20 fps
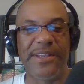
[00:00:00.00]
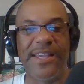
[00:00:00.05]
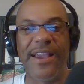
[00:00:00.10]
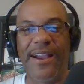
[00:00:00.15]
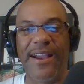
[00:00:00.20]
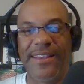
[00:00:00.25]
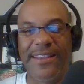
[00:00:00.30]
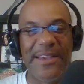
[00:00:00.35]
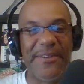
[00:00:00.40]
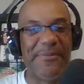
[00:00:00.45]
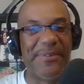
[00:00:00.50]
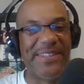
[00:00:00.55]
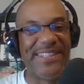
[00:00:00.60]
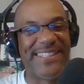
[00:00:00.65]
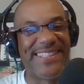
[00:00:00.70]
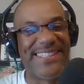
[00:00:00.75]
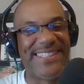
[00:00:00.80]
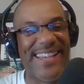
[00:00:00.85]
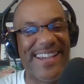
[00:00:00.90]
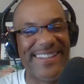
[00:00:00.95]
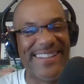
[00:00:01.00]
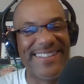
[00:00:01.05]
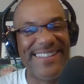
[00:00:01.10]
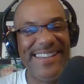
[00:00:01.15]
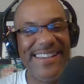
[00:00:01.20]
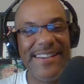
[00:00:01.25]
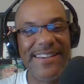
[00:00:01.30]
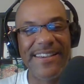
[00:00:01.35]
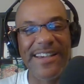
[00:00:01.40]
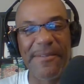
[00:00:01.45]
are again with the sun
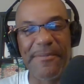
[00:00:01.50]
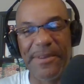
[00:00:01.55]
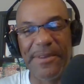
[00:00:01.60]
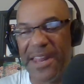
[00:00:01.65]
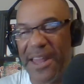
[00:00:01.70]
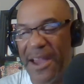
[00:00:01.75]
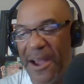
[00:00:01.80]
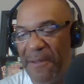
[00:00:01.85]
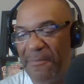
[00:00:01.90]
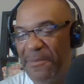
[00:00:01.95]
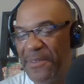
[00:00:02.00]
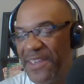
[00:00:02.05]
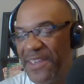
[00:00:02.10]
coming up.